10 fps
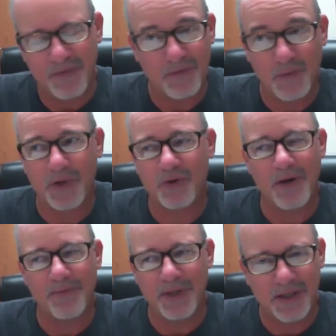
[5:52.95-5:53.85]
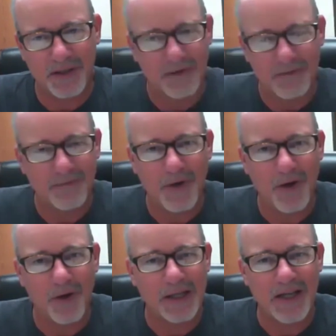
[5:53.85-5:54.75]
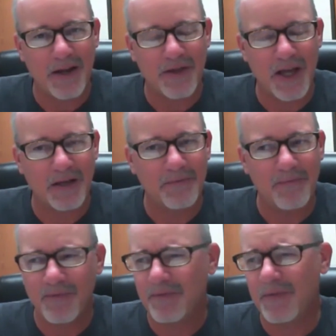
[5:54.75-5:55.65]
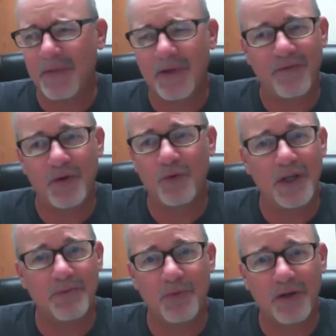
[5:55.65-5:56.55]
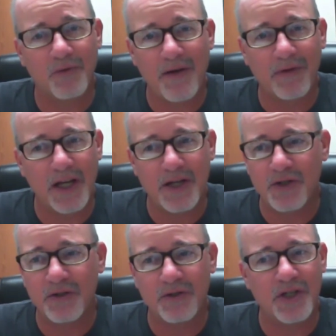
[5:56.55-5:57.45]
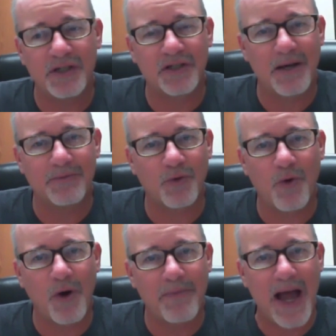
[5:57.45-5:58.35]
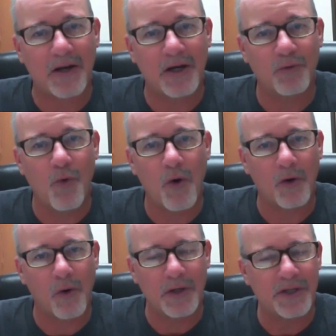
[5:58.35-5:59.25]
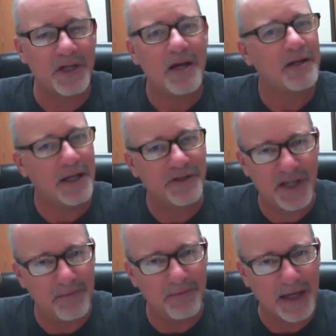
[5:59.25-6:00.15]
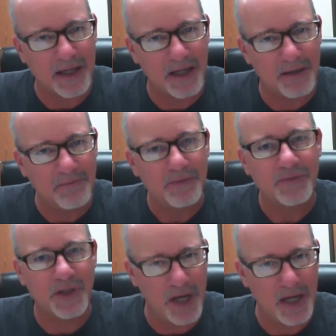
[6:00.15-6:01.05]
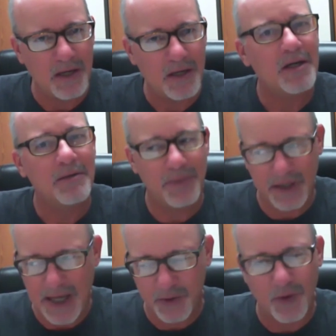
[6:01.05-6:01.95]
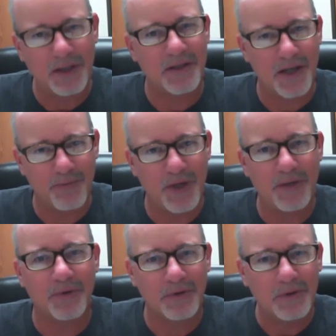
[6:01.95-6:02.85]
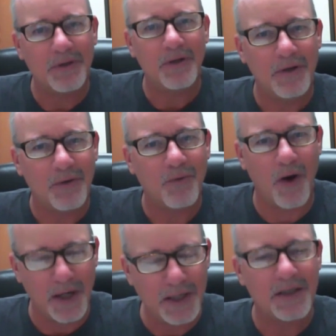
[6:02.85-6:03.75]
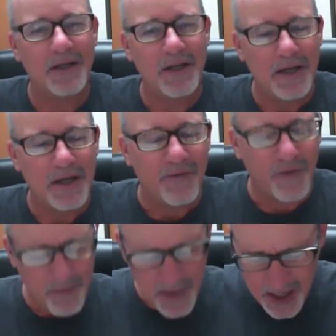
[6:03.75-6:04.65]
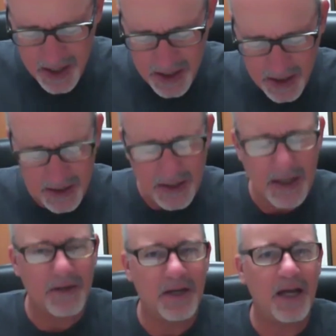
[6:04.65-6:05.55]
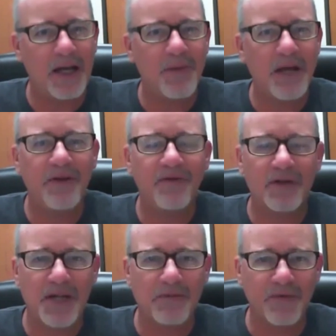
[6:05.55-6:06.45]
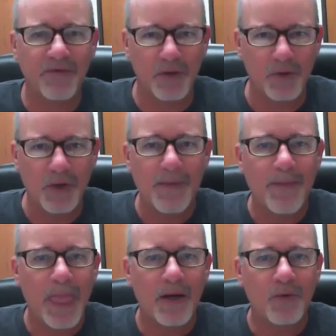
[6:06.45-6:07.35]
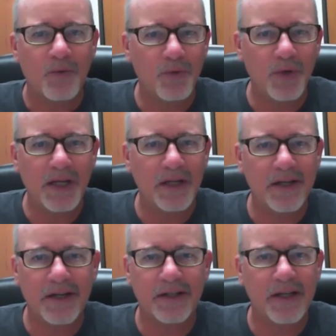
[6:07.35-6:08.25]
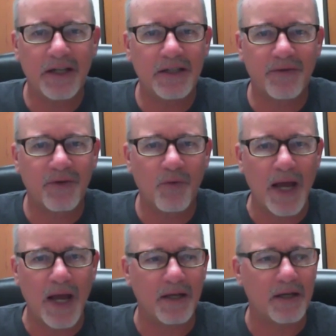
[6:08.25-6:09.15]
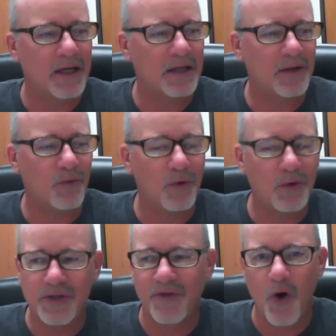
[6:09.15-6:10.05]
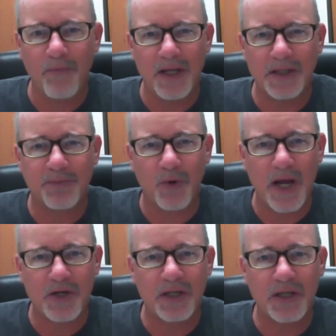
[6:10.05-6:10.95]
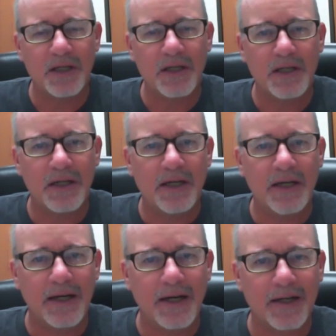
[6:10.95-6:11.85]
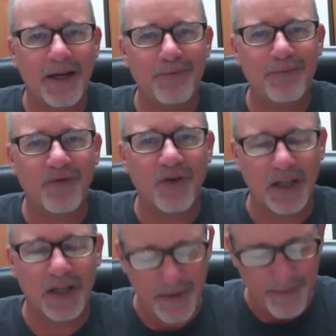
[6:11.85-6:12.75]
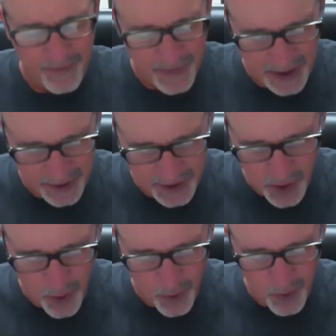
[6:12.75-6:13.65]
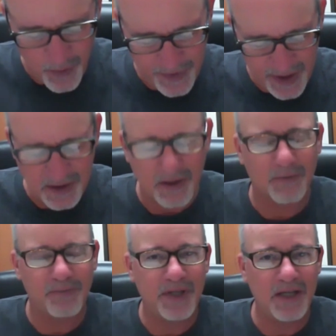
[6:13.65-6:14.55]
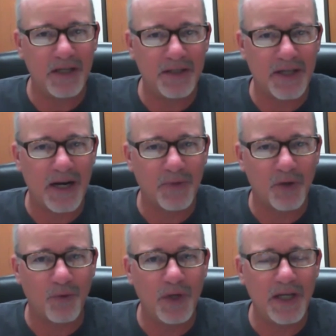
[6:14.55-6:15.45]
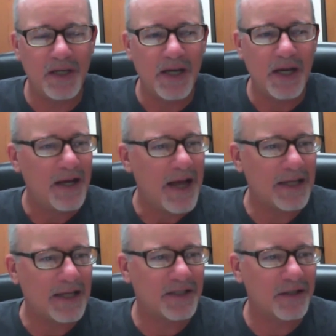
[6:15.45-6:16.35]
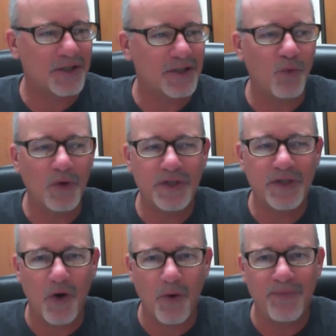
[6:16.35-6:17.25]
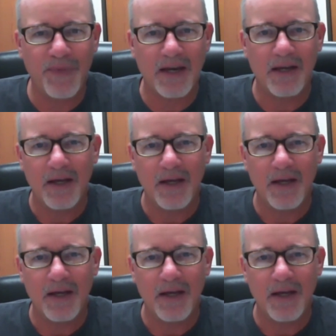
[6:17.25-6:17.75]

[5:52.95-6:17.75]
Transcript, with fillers: with trumpets, all that kind of thing. If you read the book of Revelation, Jesus comes roaring back on a war horse. Doesn't seem like him to me, but that's what some people want. For me, and, and maybe for some of you, we read it in a, in a different way. Uh, words of hope and inspiration uh, come differently. And so this little piece that I'm going to read has some words of hope that